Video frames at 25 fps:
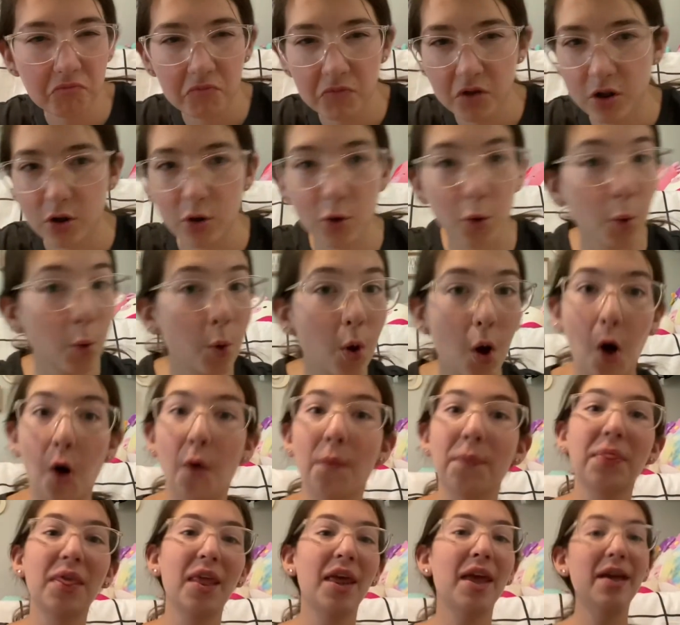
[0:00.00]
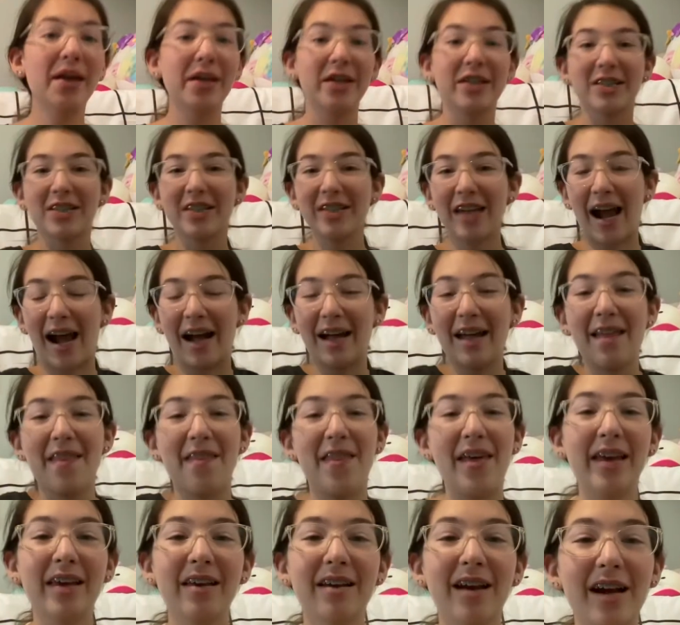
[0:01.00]
school haul so yeah,
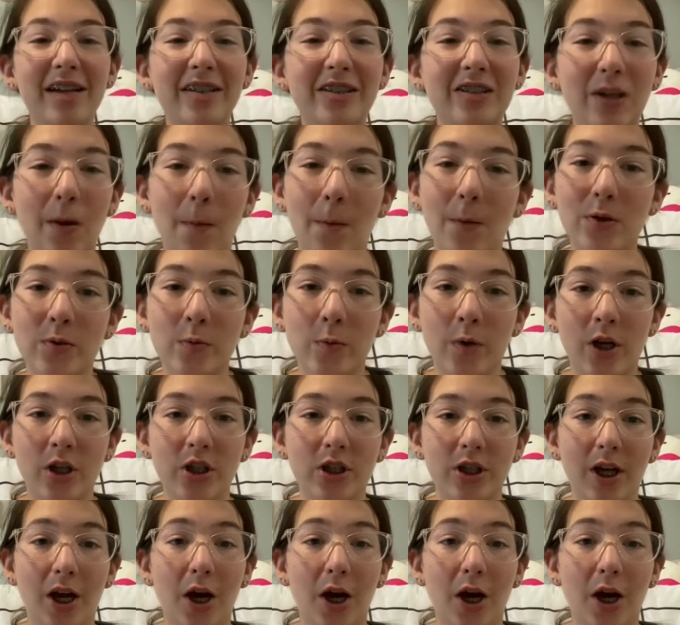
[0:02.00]
thank you guys so much for watching.